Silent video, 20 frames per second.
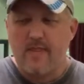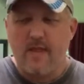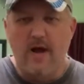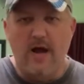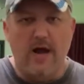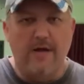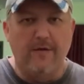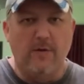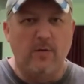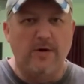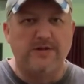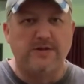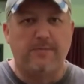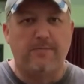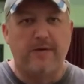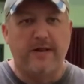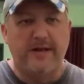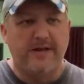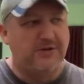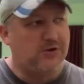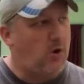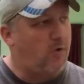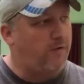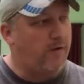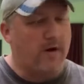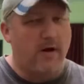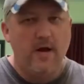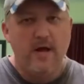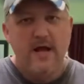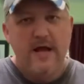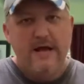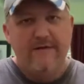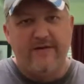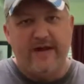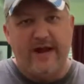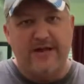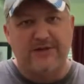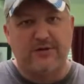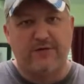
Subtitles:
There was a place over, if you guys